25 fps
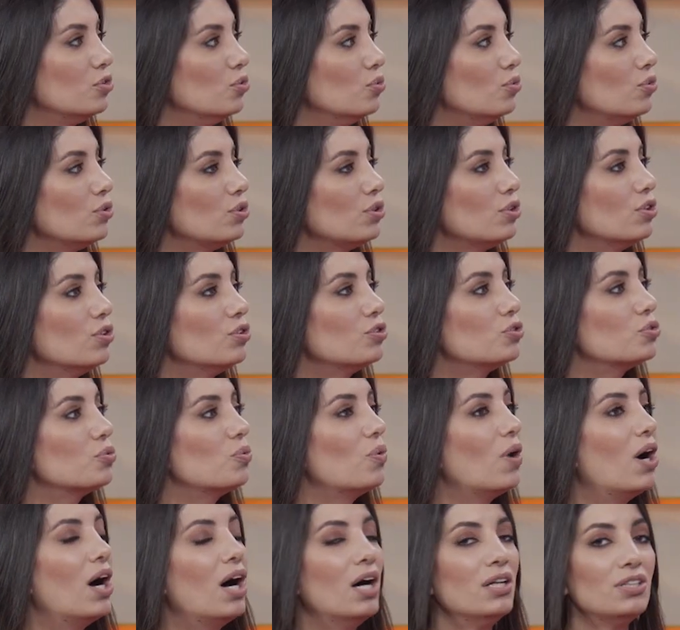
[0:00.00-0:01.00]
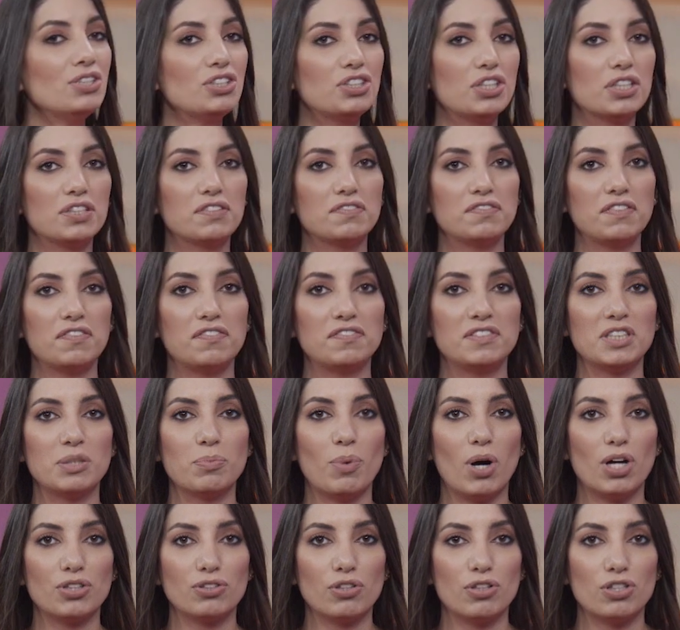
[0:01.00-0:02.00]
noon, 250
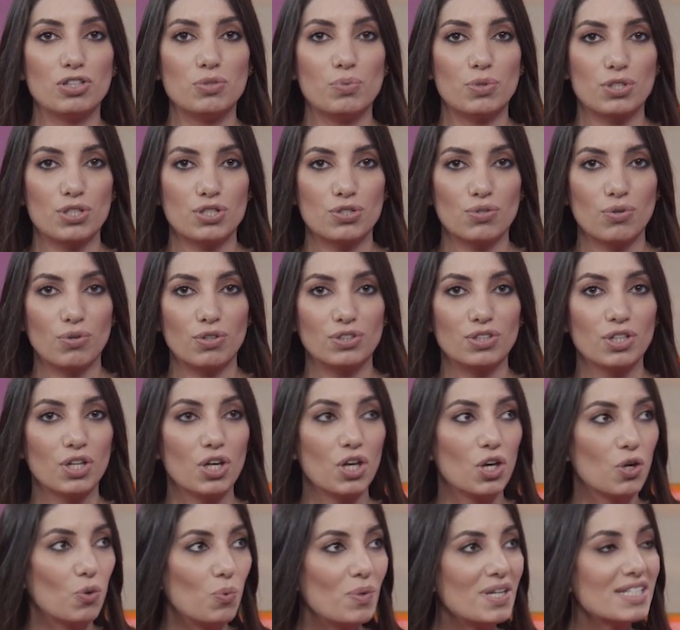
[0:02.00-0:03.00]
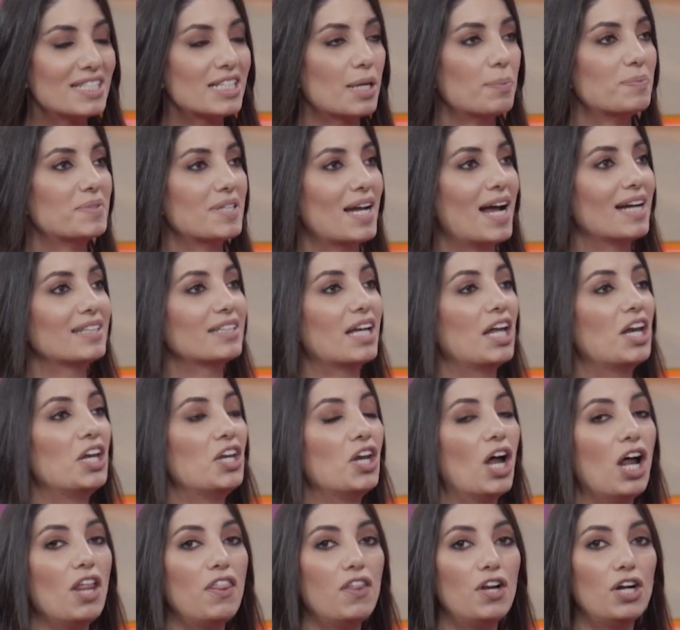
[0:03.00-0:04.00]
bottles were sold. We subtract
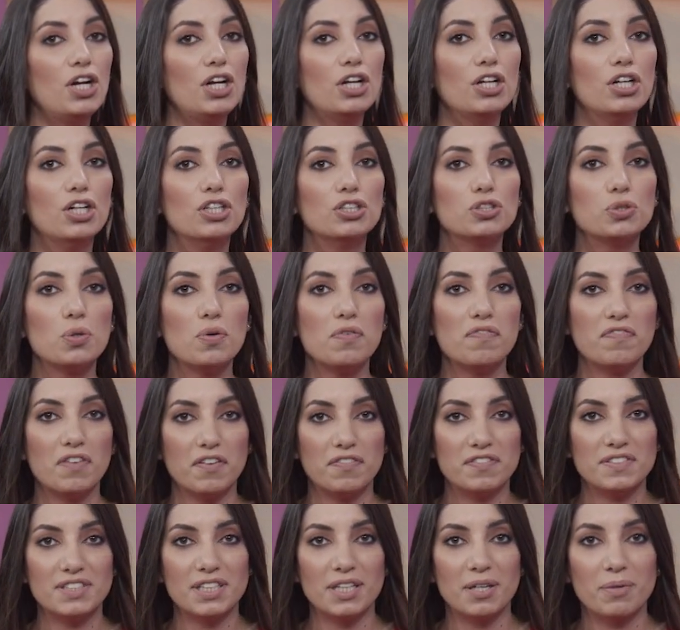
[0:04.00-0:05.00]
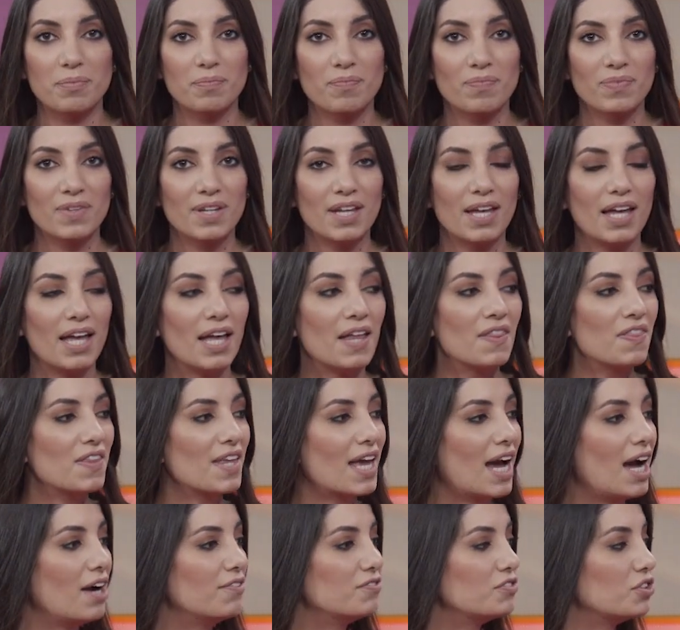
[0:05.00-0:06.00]
another 250. In
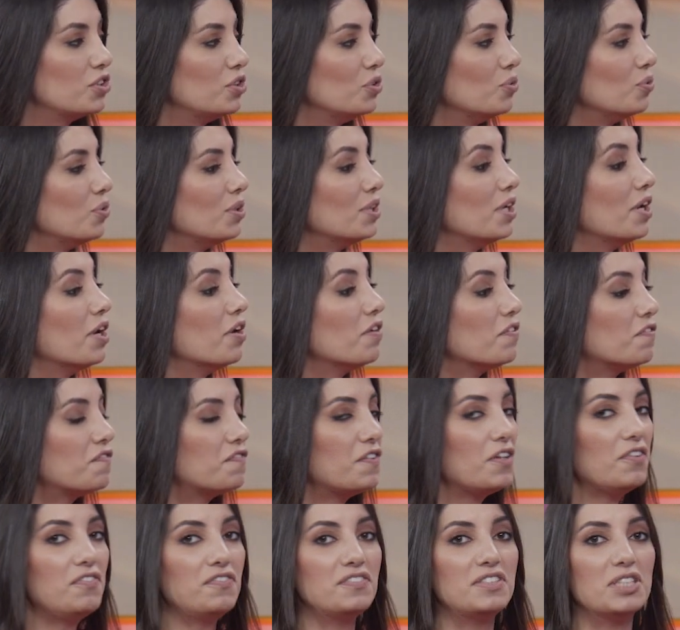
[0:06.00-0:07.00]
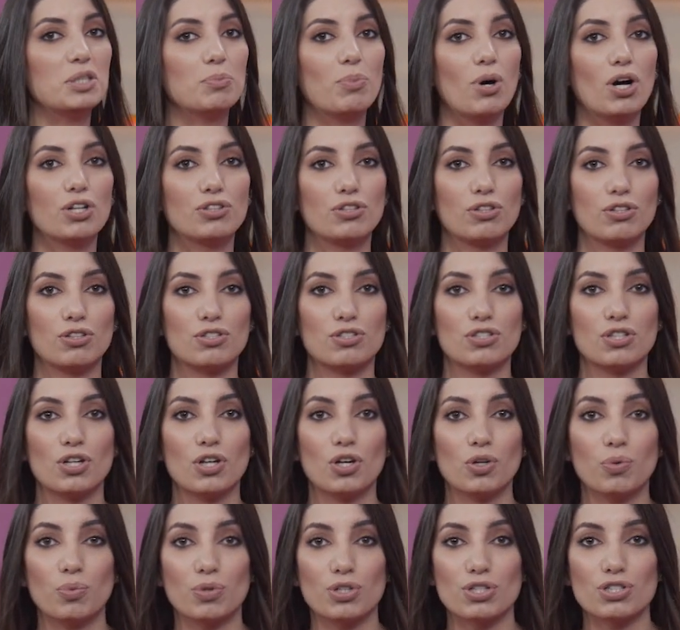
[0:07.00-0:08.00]
the afternoon, 50 bottles
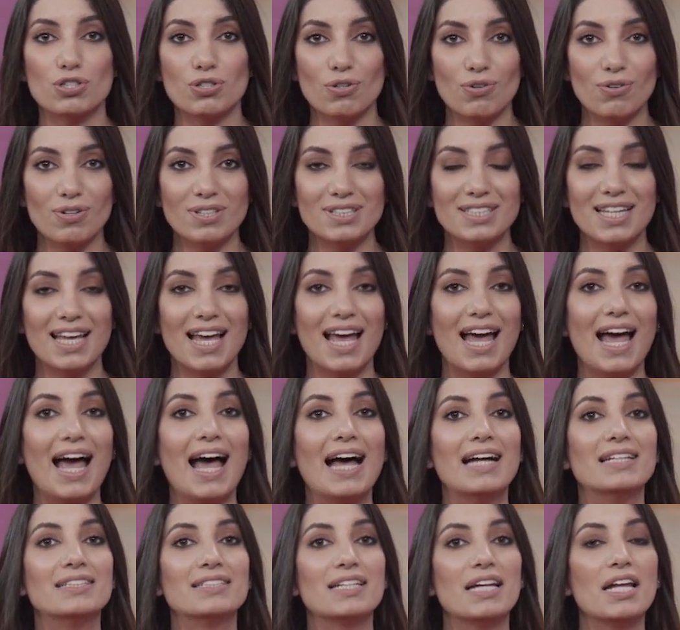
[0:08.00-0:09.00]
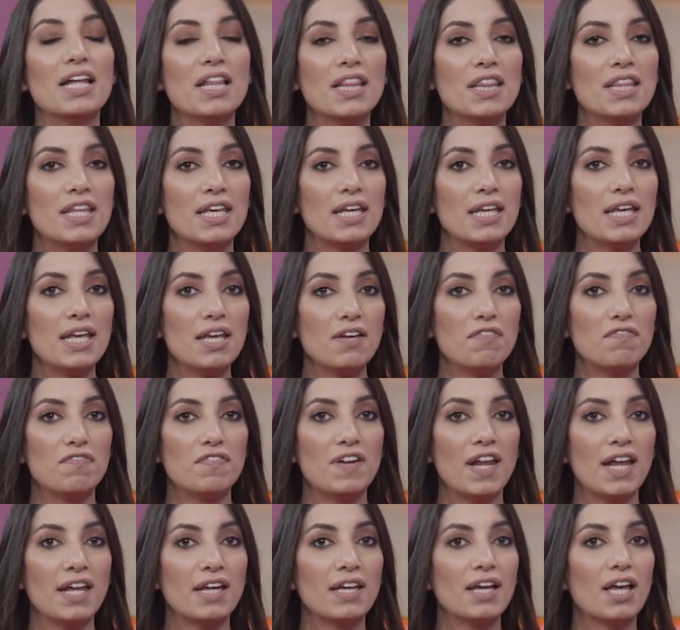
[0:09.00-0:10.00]
were sold, and in the
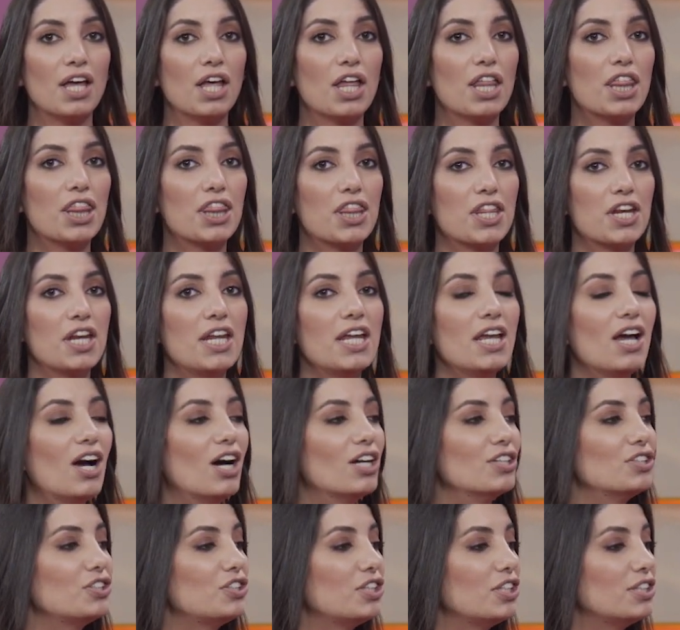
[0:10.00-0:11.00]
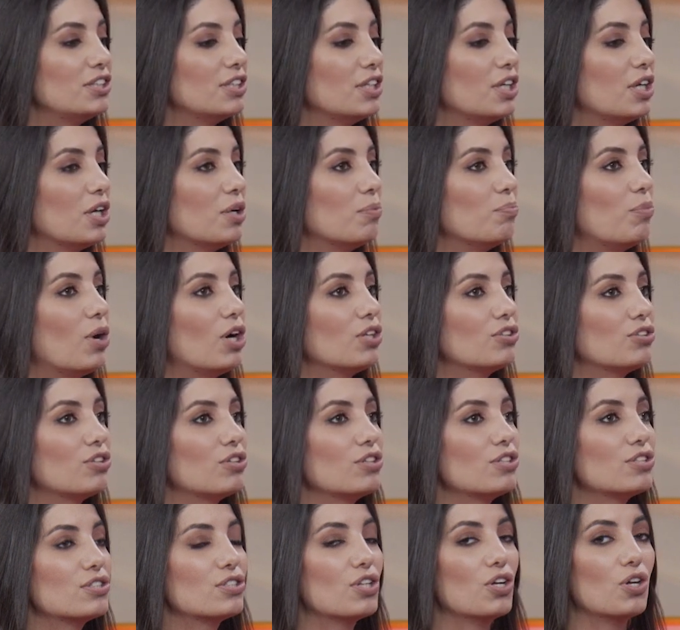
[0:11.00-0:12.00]
evening, 300
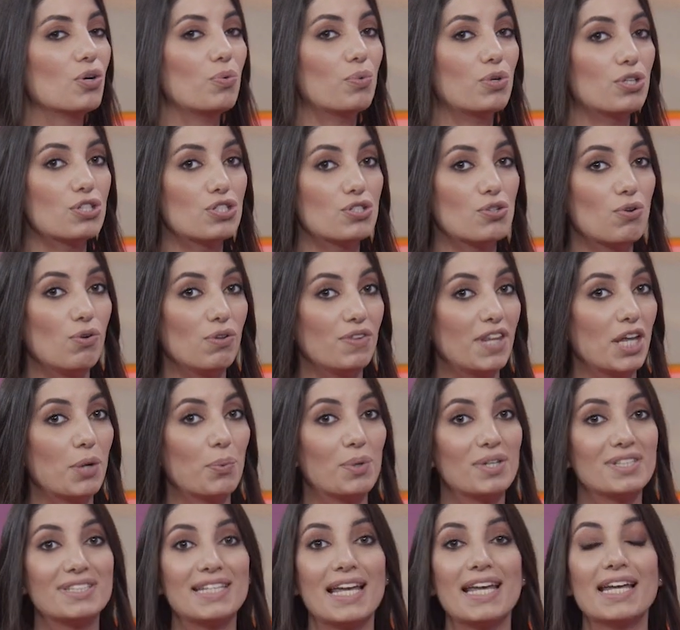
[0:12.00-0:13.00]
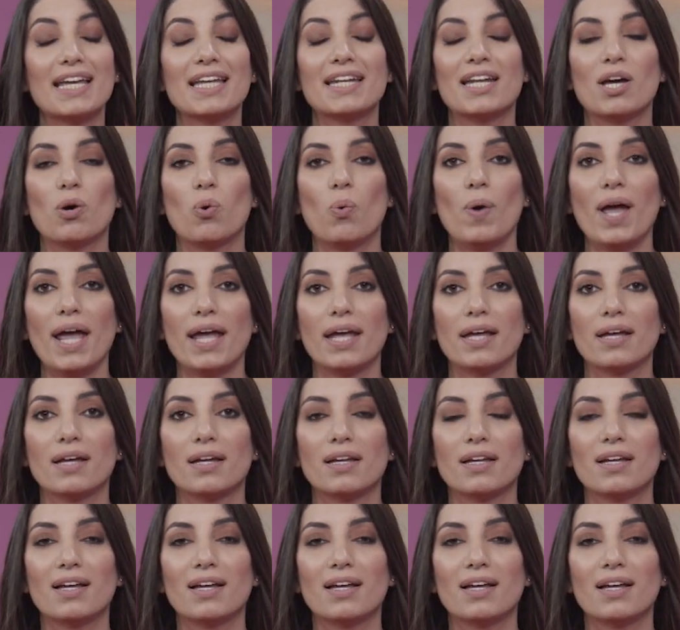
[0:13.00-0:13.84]
bottles were sold. They were taken away.